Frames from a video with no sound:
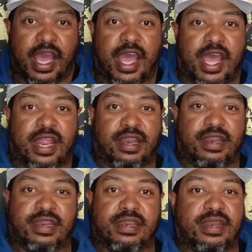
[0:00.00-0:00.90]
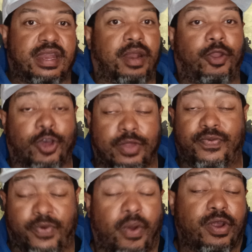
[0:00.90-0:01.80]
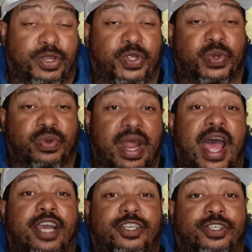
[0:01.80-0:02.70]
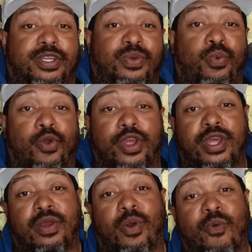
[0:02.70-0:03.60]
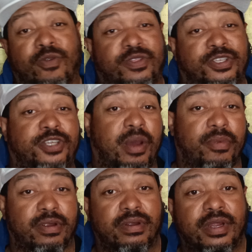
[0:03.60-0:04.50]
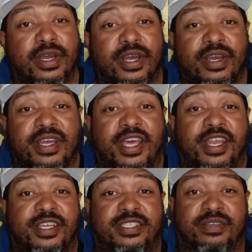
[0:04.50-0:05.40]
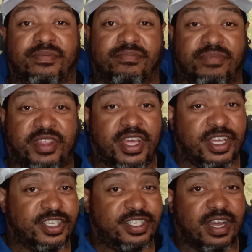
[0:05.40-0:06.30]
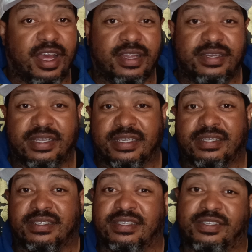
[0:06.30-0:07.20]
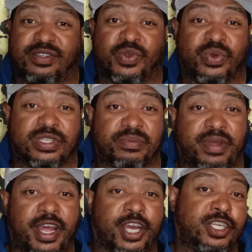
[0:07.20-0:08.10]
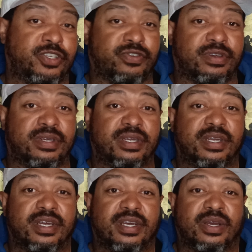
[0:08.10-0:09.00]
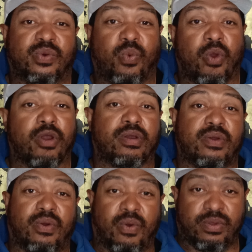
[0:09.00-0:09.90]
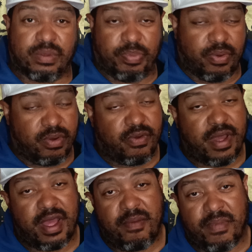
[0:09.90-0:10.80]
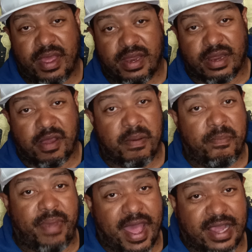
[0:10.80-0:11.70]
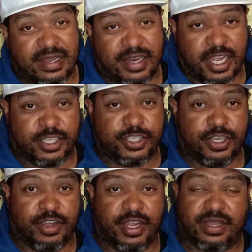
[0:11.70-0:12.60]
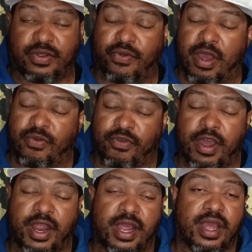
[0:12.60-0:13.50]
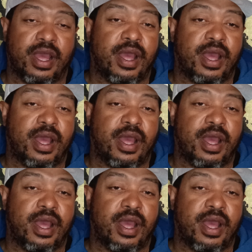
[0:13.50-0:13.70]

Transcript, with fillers: and I'm looking forward to it actually working over the summer getting some things done and doing some extra work on the program and come back next year, hit the ground running